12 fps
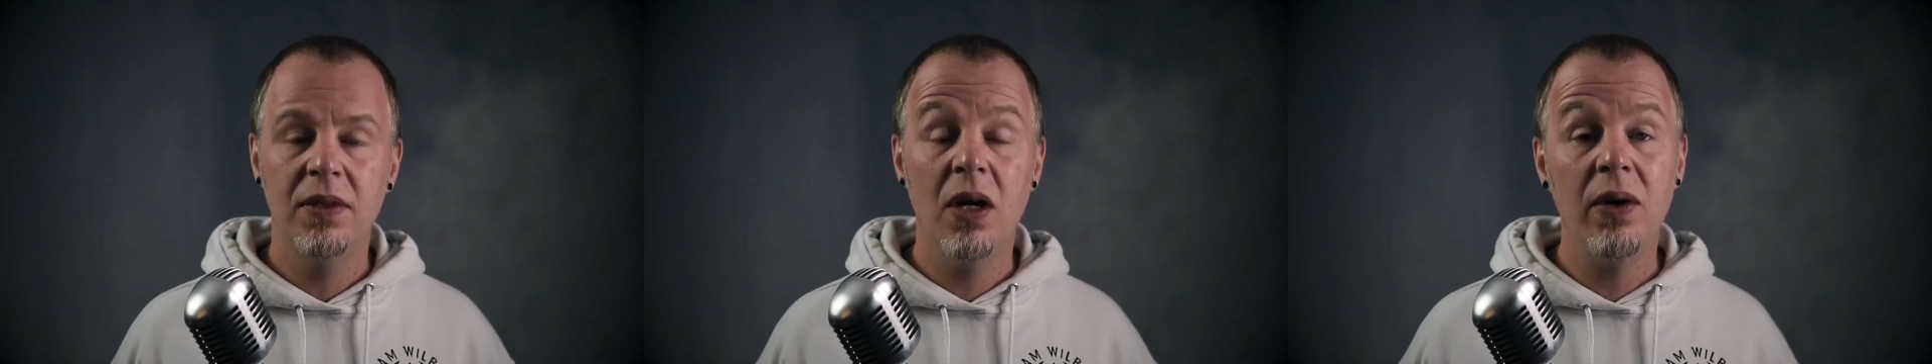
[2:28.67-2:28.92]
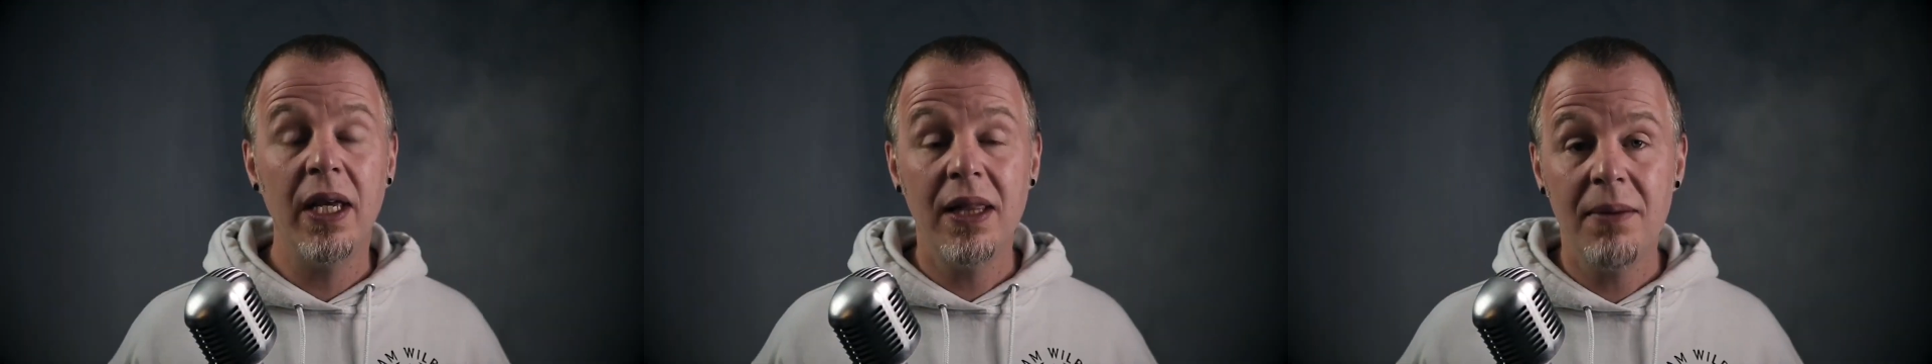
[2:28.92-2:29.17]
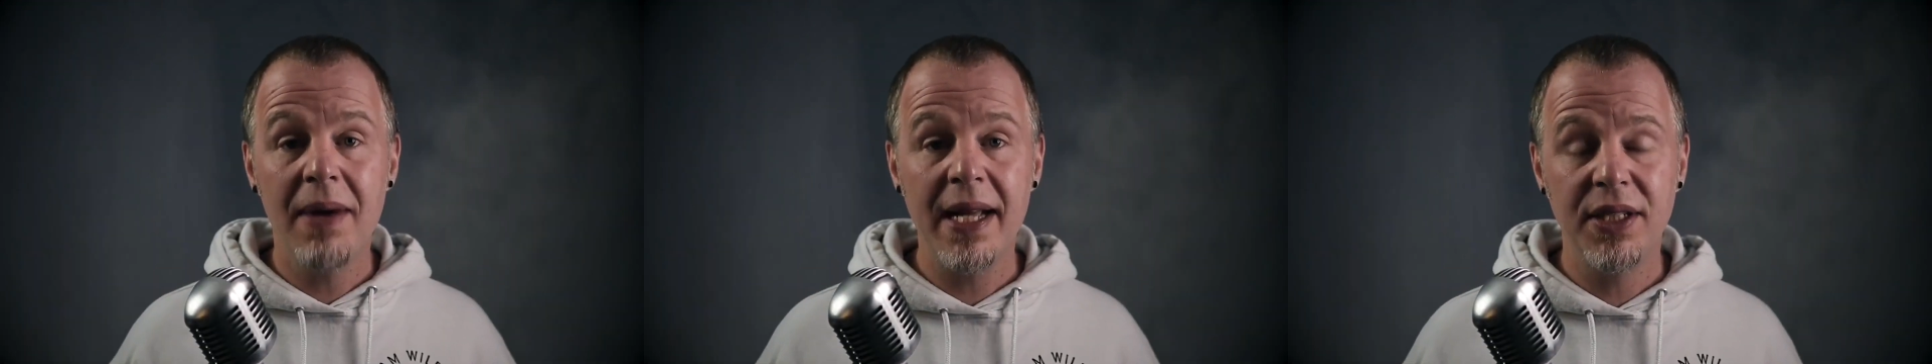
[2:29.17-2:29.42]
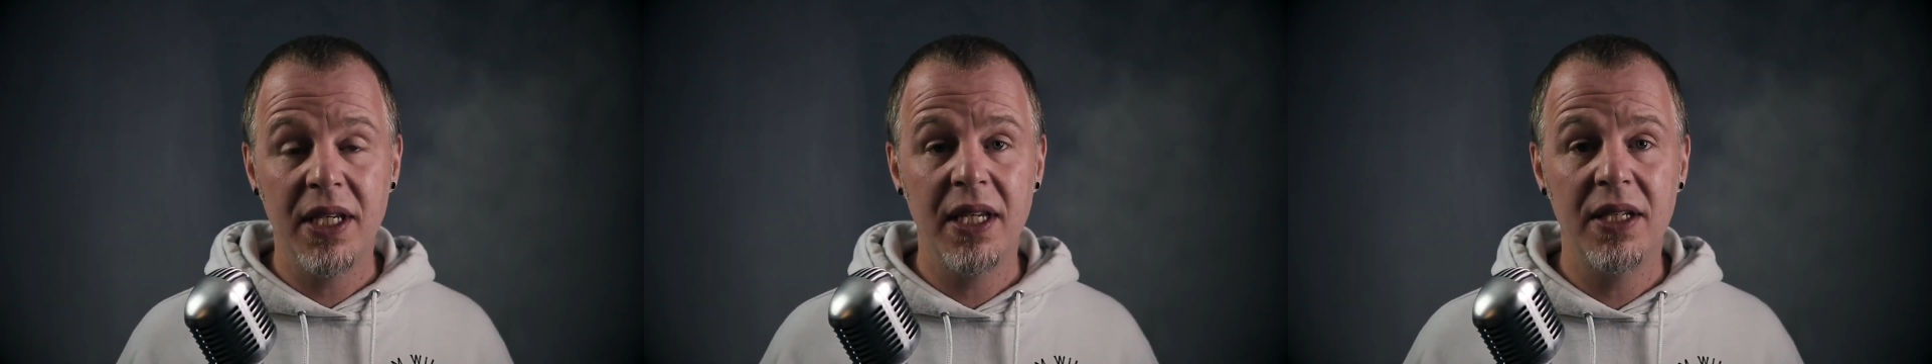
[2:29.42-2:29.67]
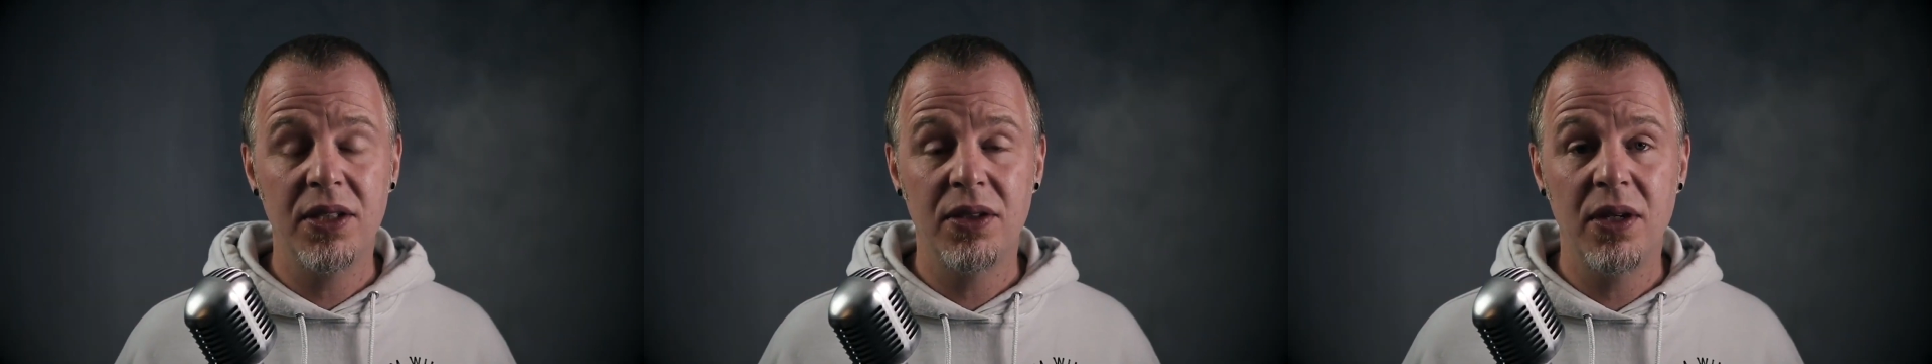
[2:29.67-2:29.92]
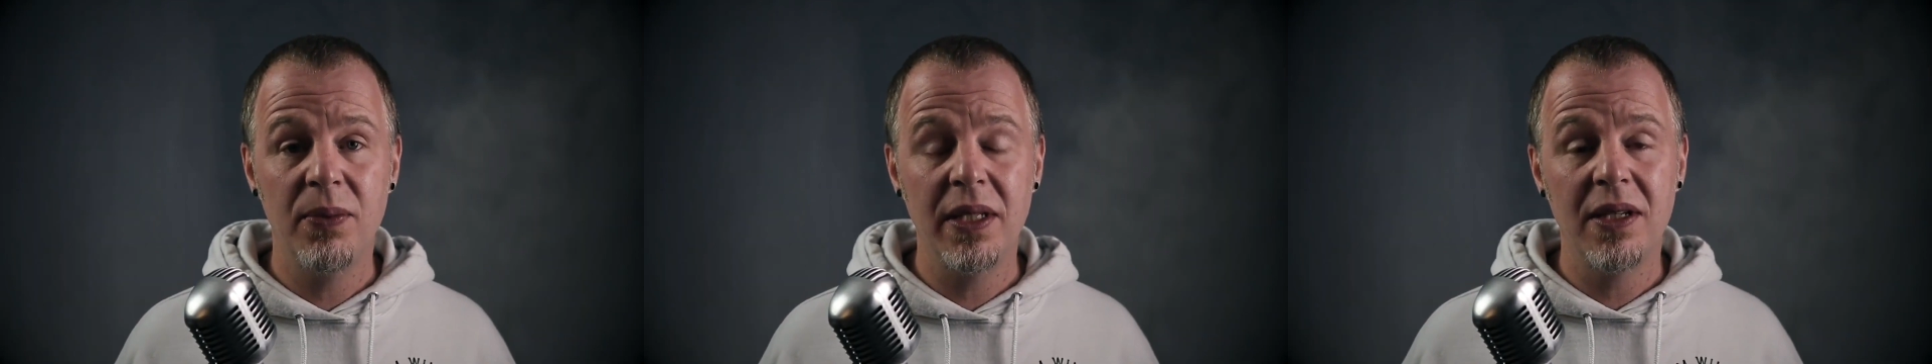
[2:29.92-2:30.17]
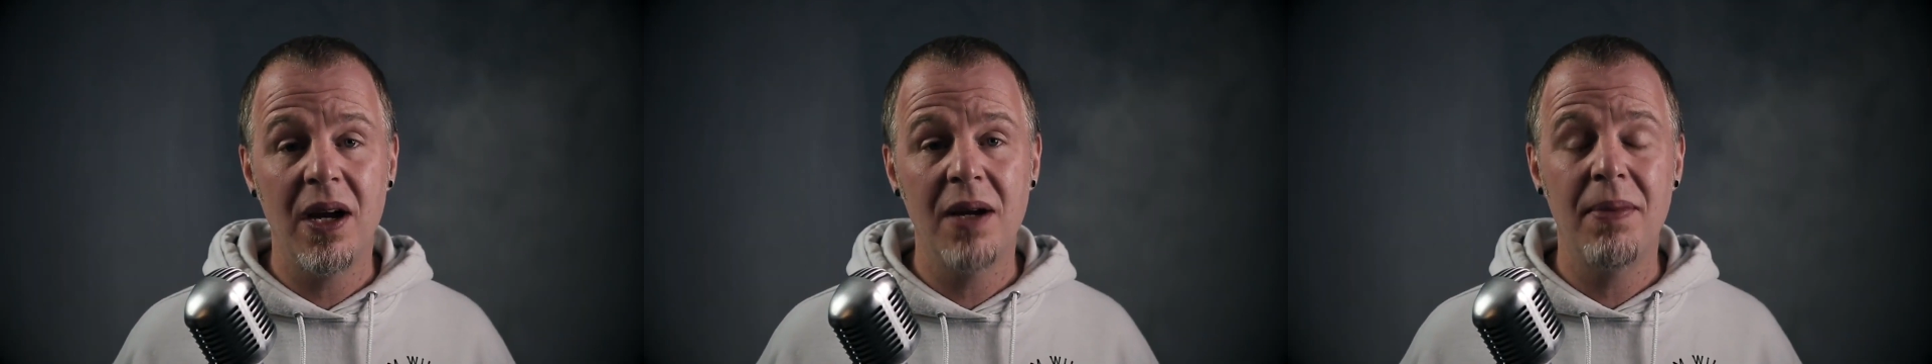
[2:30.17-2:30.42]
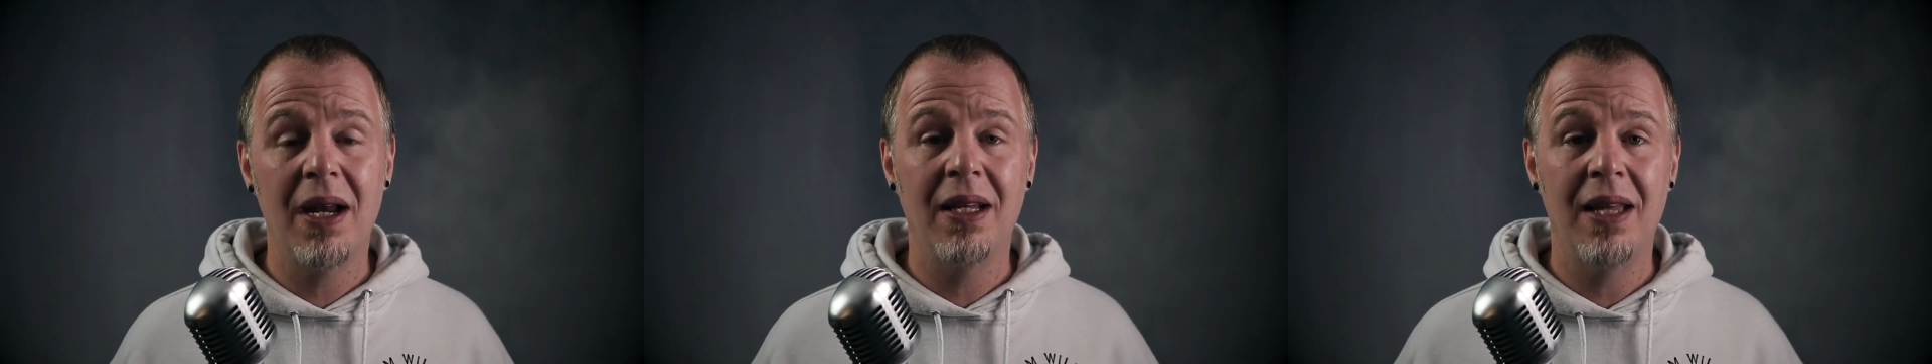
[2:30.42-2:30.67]
You know, in the magic industry, we
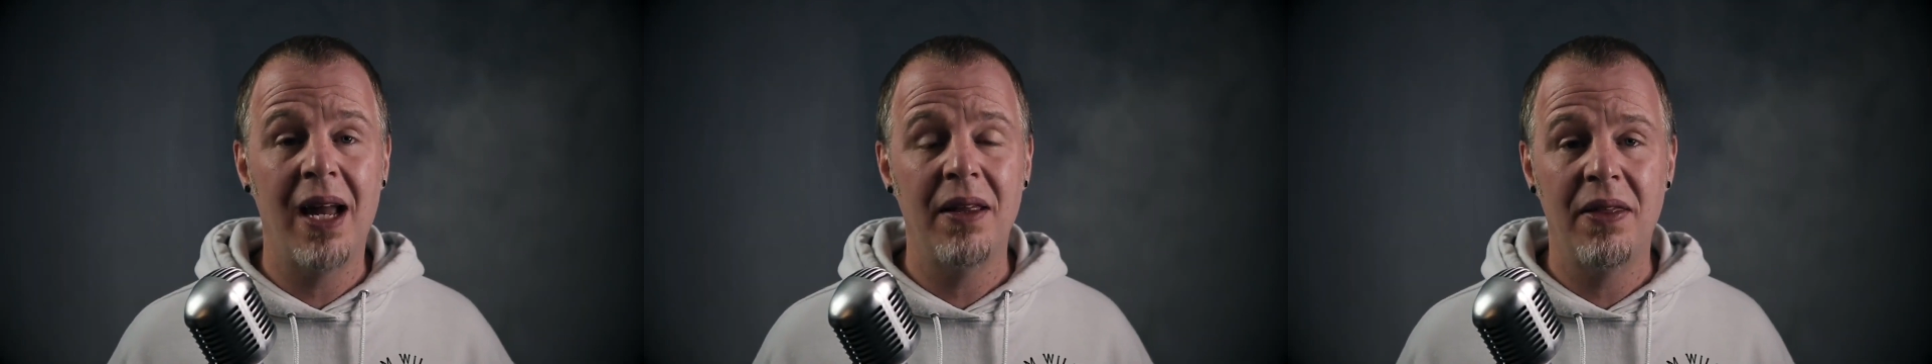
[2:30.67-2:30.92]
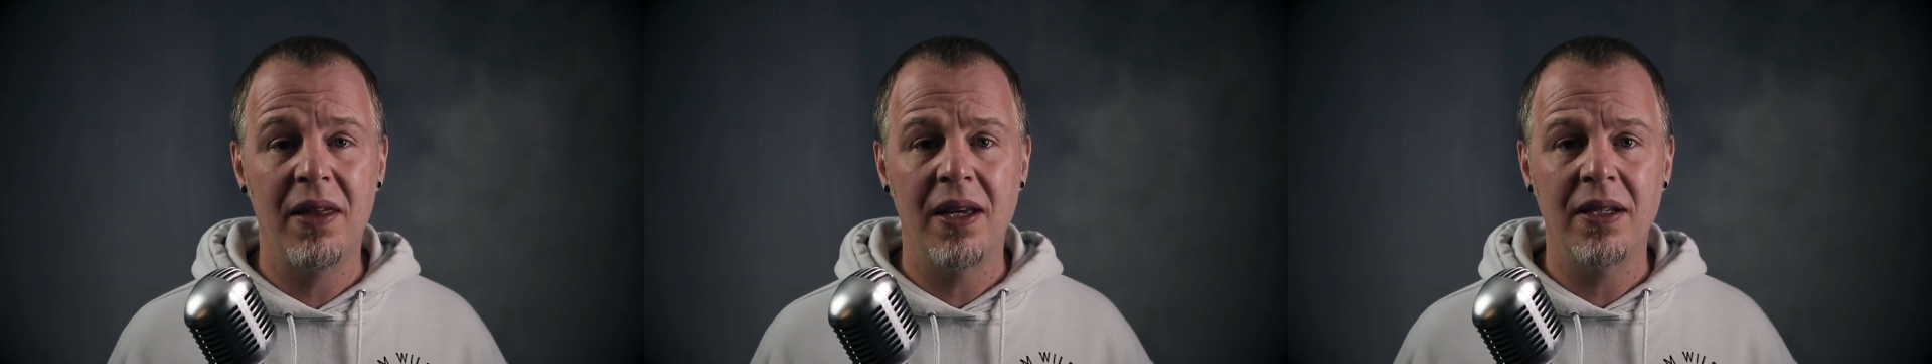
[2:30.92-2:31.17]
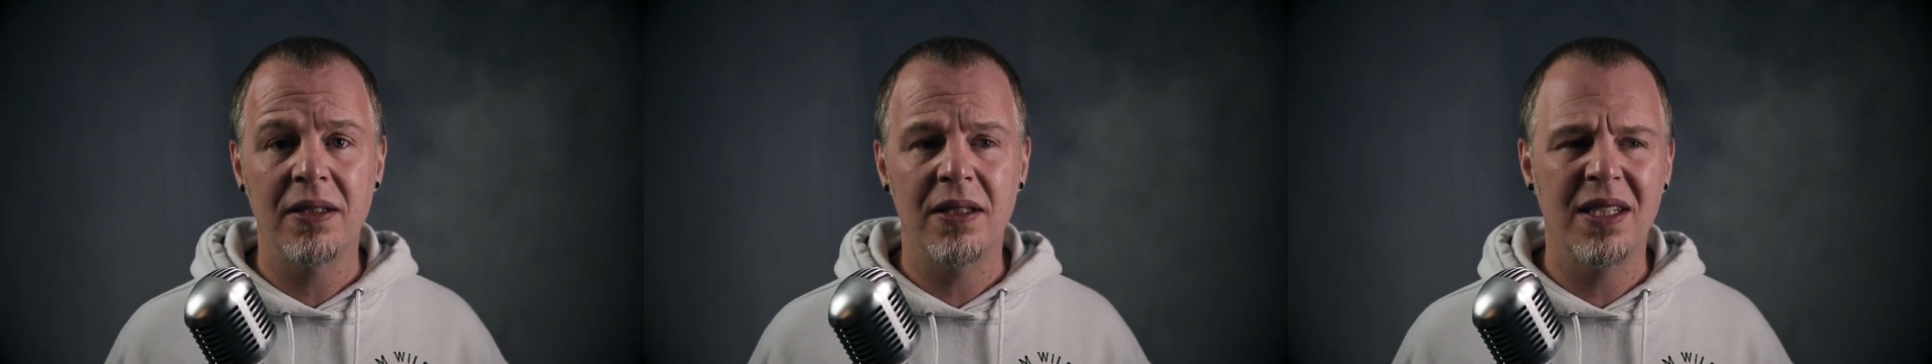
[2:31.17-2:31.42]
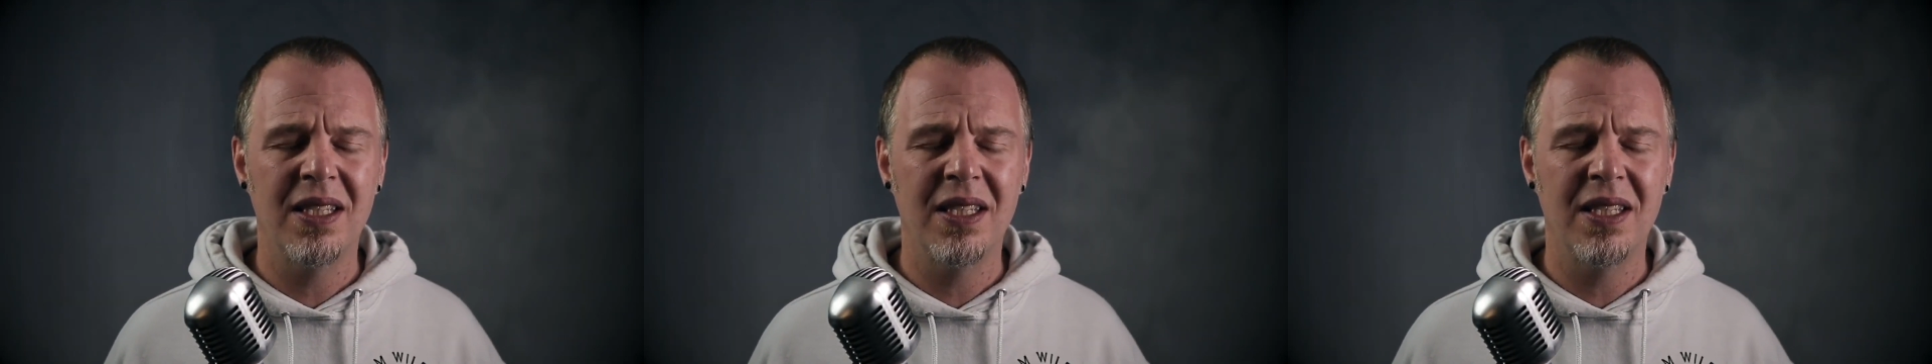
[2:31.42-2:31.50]
talk about a lot of things.